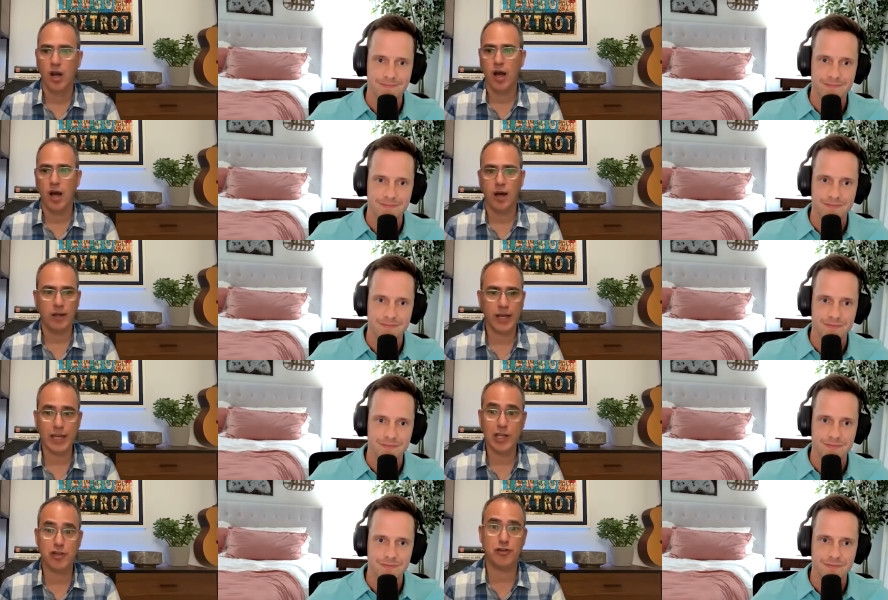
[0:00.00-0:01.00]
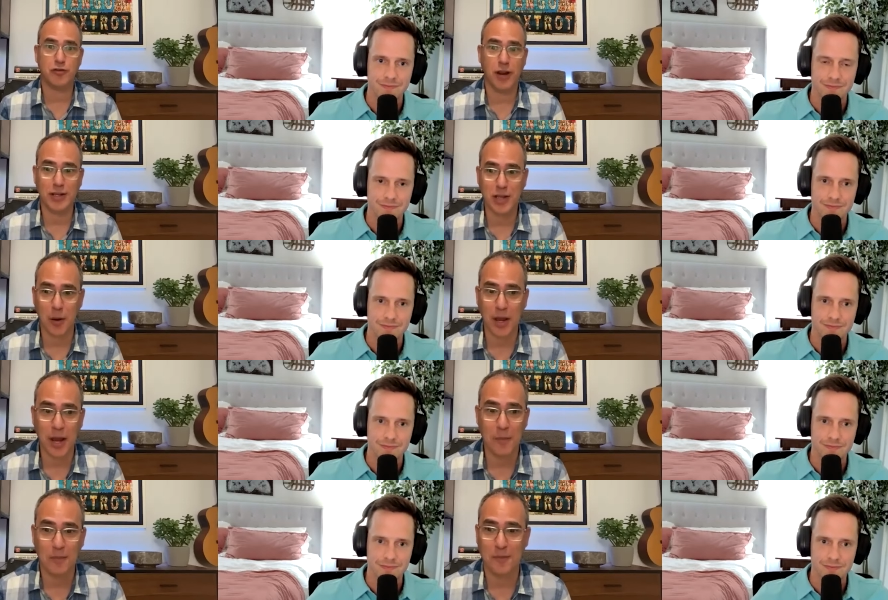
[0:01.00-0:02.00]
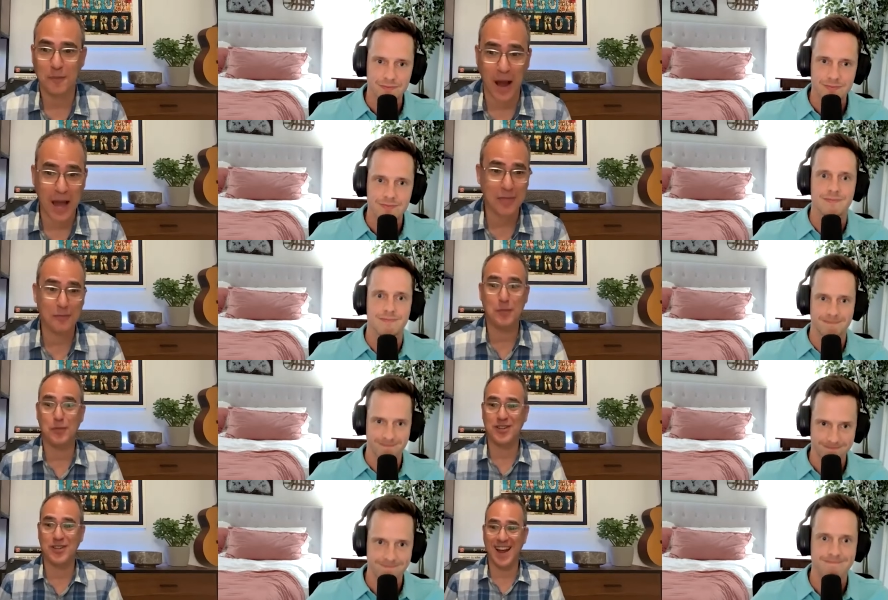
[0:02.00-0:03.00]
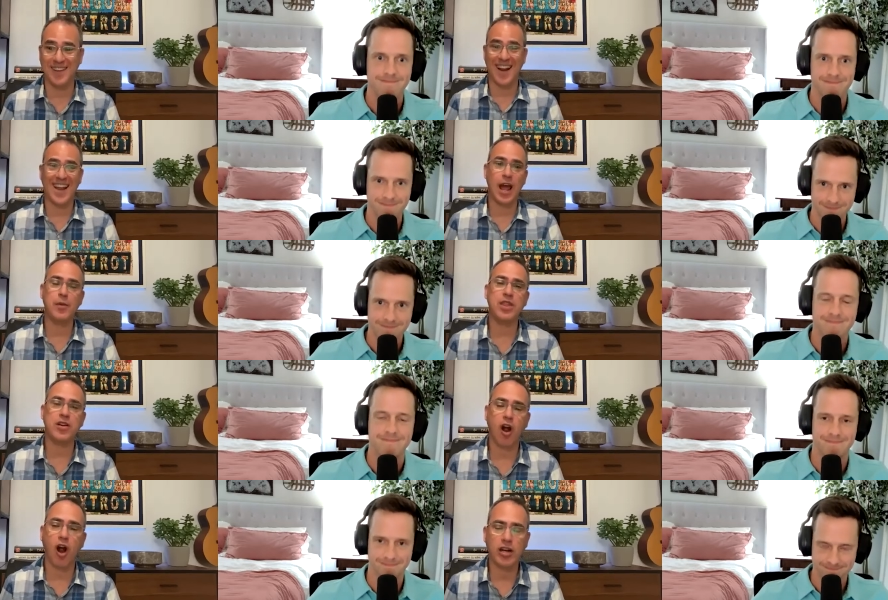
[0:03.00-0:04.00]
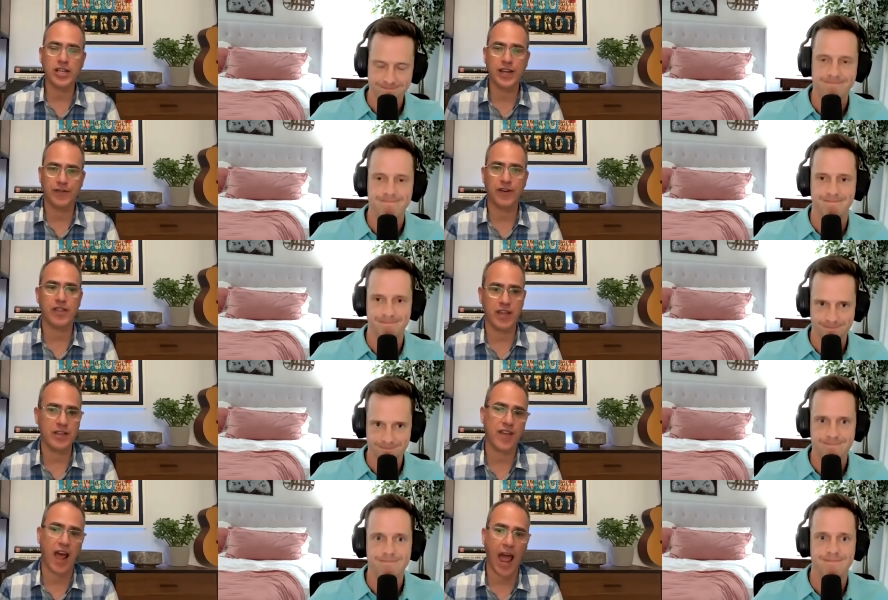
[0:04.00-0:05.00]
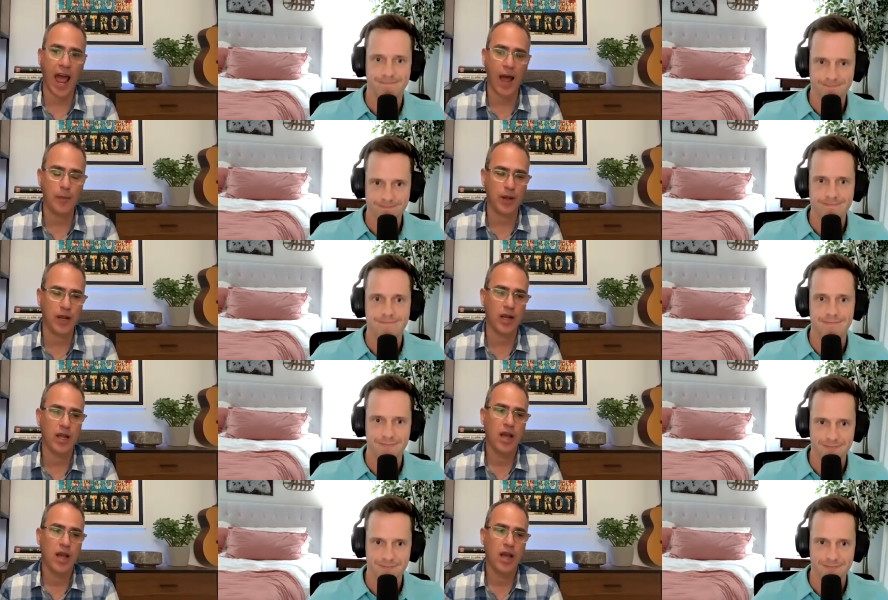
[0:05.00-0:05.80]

Speaker 1: like interest rates going up by 3%, right? I mean, there are different things that happen.